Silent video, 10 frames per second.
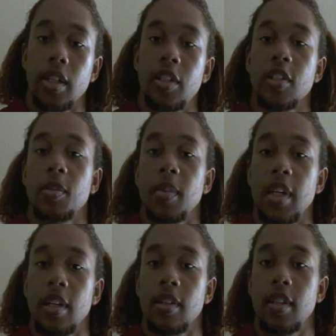It just
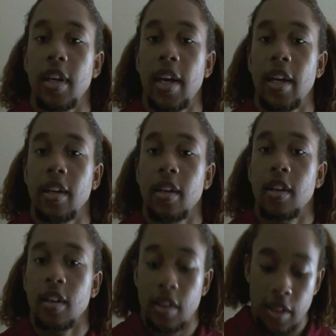means that
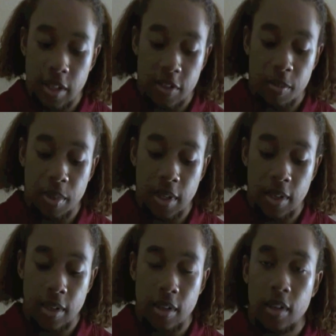it's
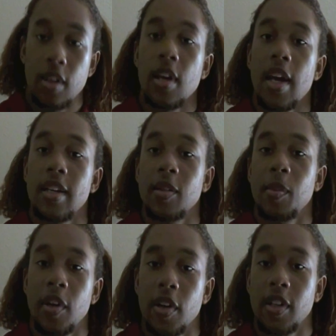been, as
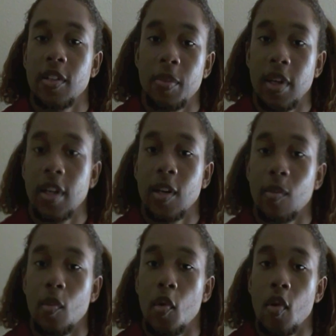America's
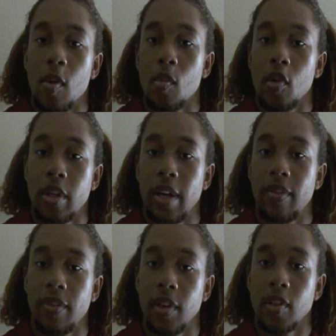become more and more
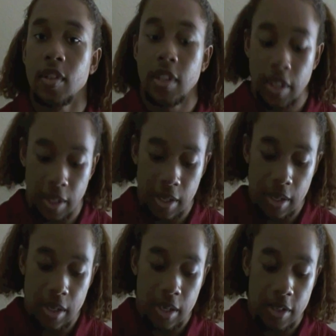diverse,
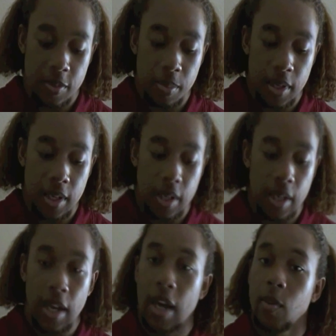it's
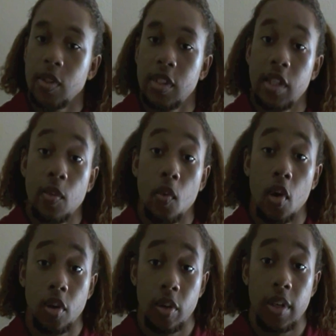being, I wouldn't say
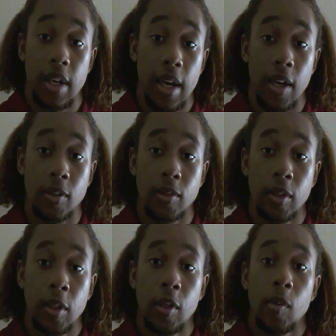watered down,
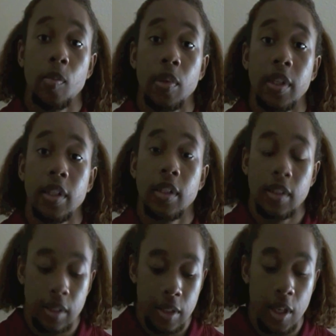but
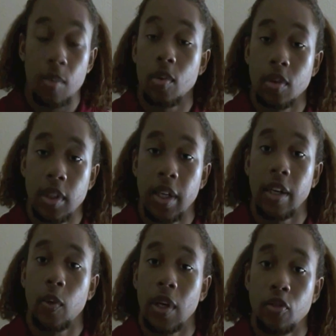doubled
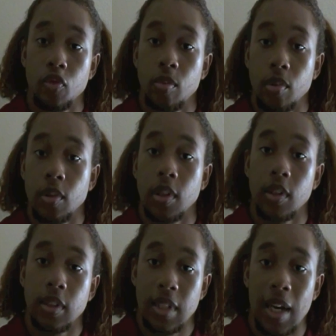and quadrupled
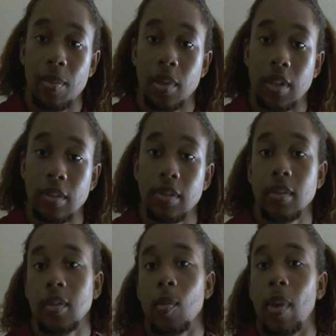on top of
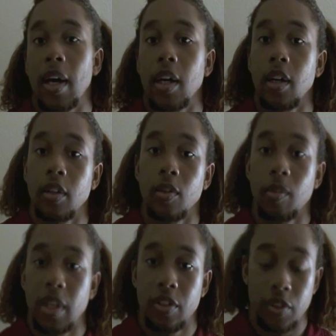by other
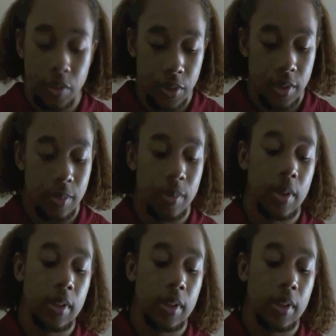mixtures.